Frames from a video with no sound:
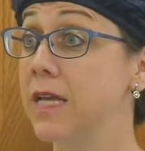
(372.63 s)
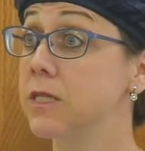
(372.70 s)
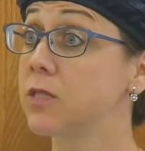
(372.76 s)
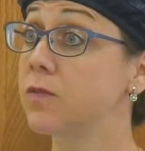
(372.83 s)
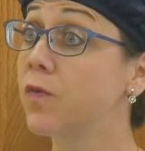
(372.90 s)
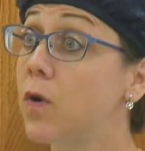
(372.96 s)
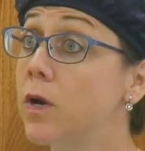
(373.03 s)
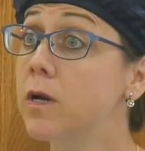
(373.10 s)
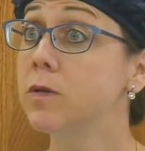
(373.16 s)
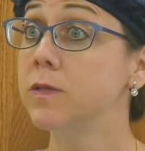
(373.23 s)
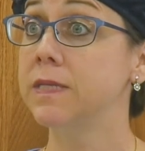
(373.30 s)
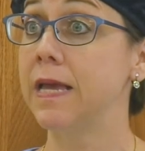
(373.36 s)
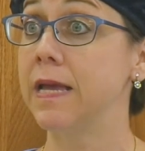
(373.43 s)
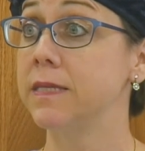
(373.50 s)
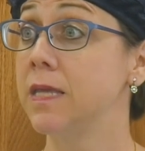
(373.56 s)
Sforno
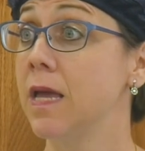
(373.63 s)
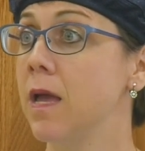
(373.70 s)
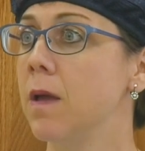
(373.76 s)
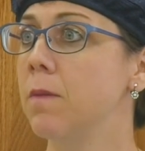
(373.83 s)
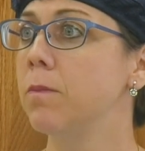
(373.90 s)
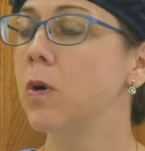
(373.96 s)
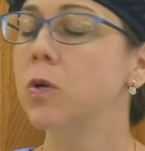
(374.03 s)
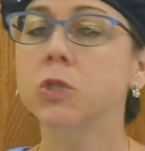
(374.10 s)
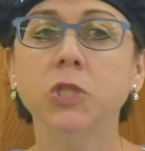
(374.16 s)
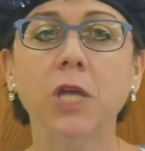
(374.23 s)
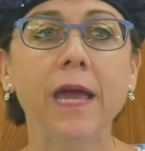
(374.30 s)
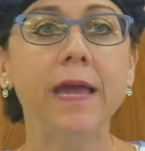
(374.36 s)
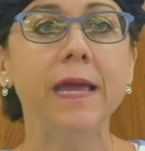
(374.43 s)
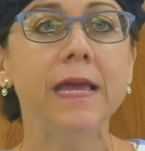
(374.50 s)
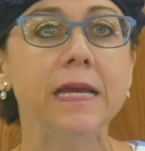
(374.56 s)
says,
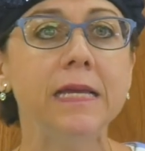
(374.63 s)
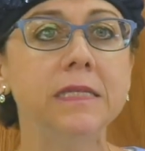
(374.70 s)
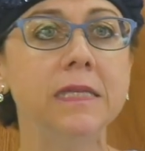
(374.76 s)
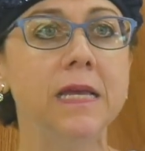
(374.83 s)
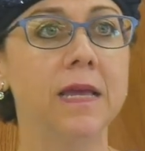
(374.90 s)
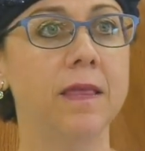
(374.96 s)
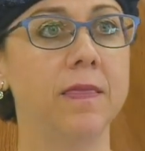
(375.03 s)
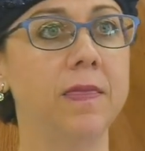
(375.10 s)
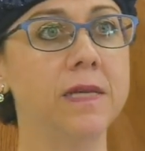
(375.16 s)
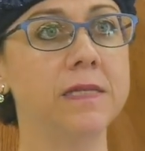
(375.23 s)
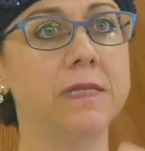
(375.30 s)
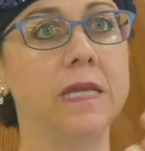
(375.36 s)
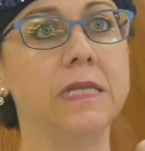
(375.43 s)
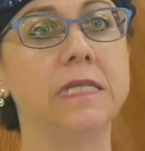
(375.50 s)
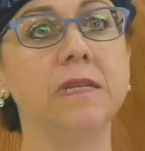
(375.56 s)
Moshe is
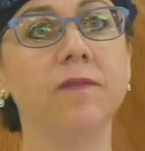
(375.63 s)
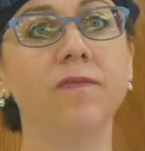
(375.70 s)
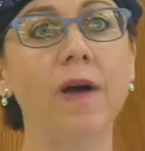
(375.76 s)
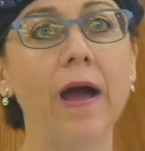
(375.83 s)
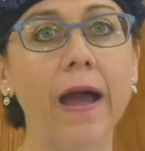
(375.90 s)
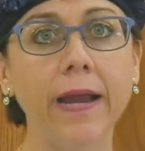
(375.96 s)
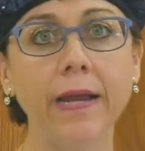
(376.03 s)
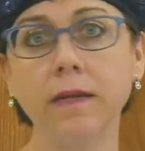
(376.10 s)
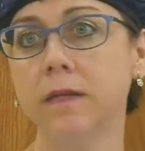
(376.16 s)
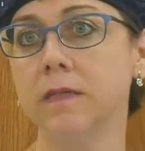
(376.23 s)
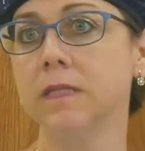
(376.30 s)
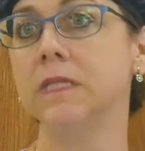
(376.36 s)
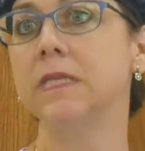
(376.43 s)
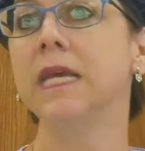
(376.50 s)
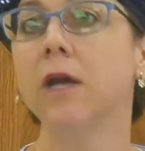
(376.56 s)
this divine
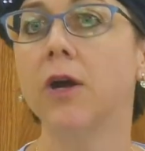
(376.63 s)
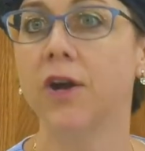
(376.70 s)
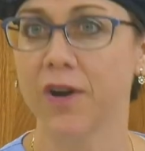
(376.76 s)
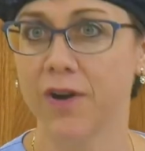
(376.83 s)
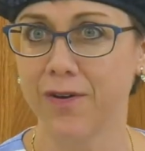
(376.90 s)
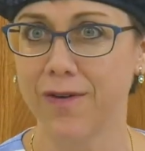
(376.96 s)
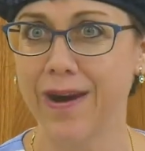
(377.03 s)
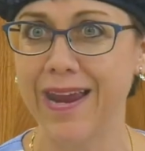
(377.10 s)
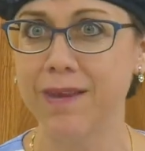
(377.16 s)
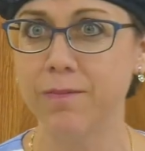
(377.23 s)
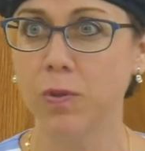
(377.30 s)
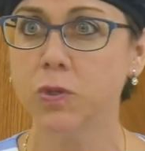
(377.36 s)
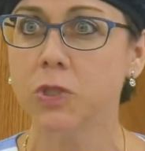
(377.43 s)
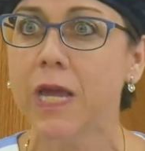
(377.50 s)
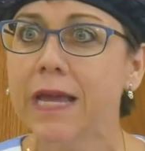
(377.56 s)
seeker, right?
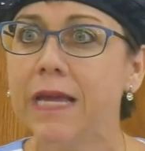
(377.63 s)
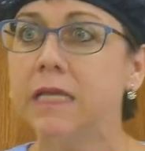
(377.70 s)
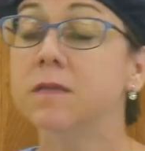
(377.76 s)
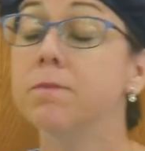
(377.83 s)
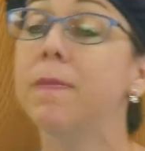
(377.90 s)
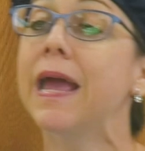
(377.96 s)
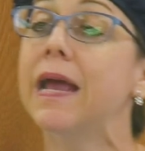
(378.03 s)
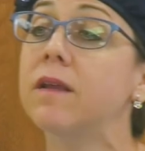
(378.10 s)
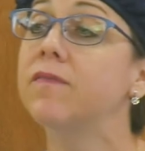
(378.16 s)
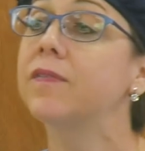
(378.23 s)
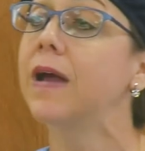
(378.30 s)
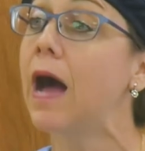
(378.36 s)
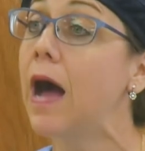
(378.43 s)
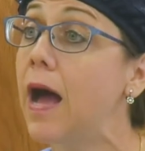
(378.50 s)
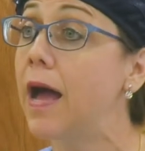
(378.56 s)
Moshe is man
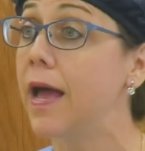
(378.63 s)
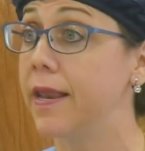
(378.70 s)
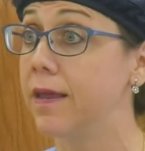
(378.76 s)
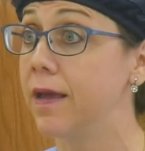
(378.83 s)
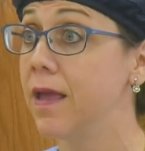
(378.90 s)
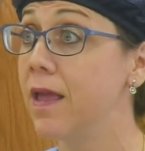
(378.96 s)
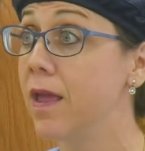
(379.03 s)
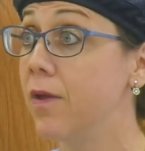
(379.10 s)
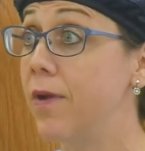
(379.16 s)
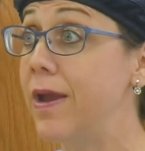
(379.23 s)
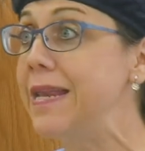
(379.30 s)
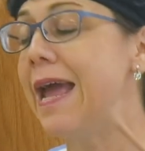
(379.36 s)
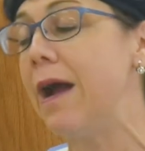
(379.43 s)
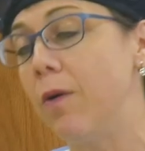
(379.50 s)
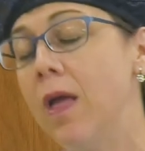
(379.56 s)
of God,
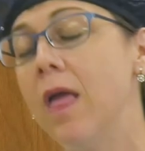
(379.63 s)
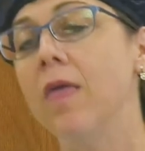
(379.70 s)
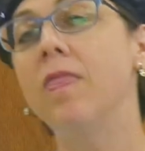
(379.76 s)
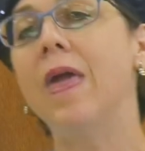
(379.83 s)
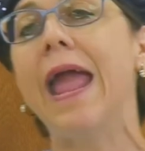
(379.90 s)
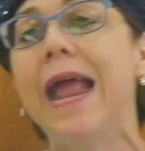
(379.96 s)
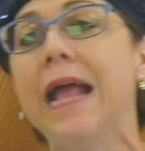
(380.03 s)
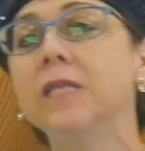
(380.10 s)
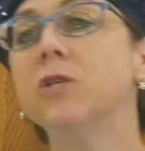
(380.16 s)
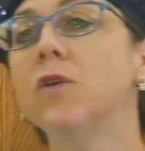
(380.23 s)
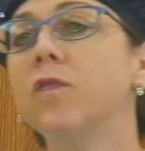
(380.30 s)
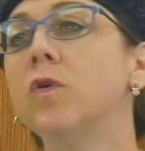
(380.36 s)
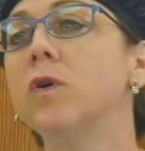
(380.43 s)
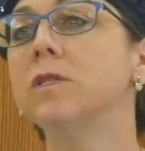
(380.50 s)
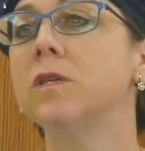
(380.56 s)
right? Now, the answer,
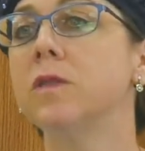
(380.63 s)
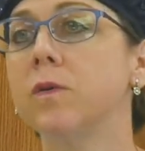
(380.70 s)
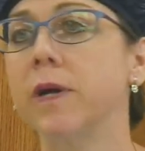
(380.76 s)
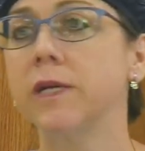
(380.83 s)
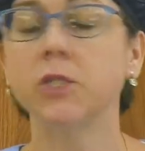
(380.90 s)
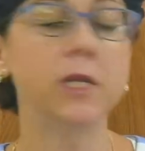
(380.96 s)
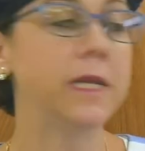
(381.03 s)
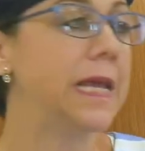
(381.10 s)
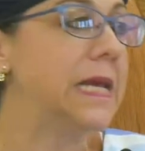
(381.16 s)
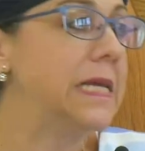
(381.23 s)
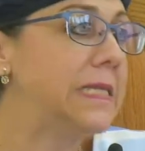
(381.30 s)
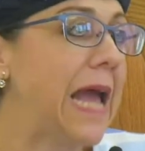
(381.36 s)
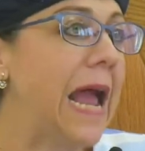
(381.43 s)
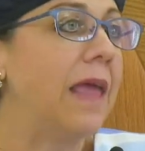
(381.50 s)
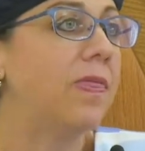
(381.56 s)
of course, to the question
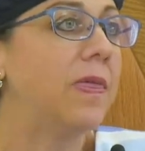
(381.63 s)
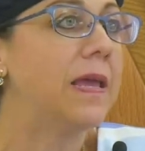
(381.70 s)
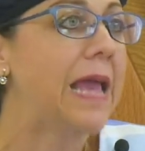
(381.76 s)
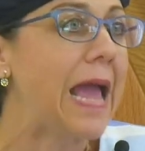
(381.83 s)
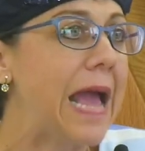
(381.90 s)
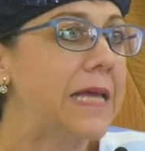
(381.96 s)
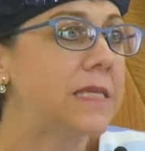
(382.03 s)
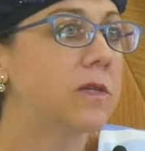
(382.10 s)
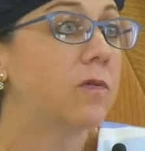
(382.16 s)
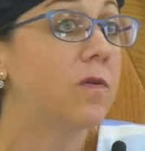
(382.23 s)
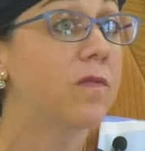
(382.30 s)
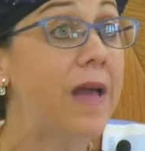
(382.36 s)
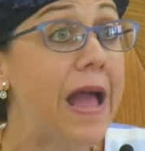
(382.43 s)
is, I think, as Rev.